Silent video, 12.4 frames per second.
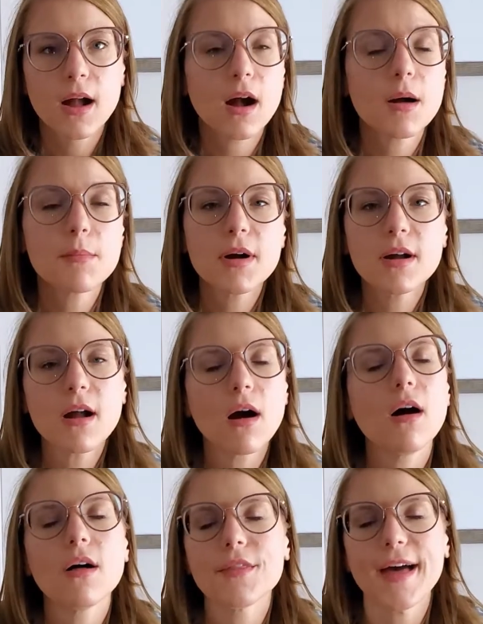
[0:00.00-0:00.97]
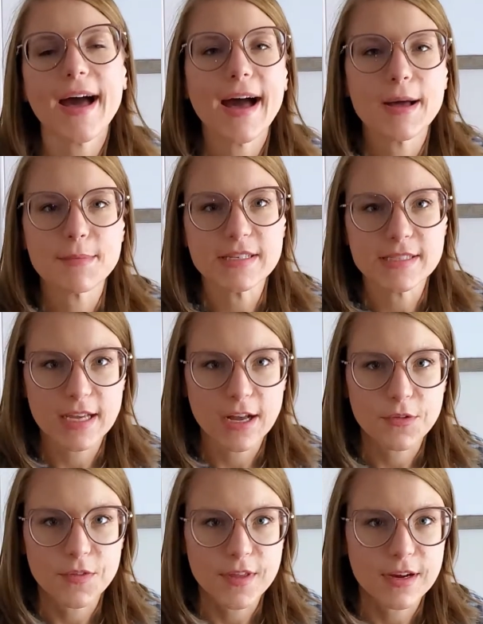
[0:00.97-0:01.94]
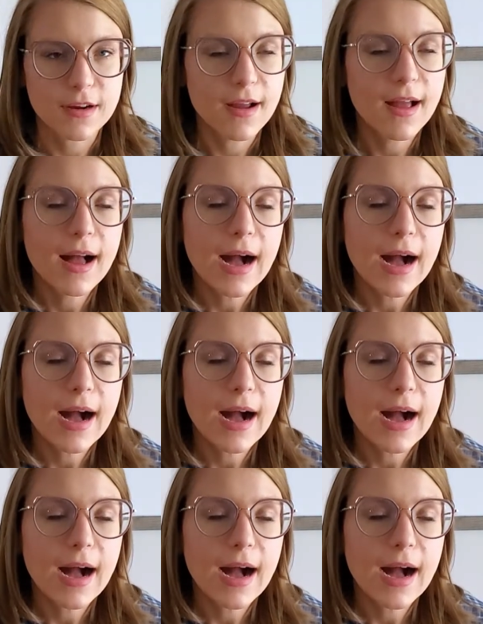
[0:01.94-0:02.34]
Among all the hobbies out there,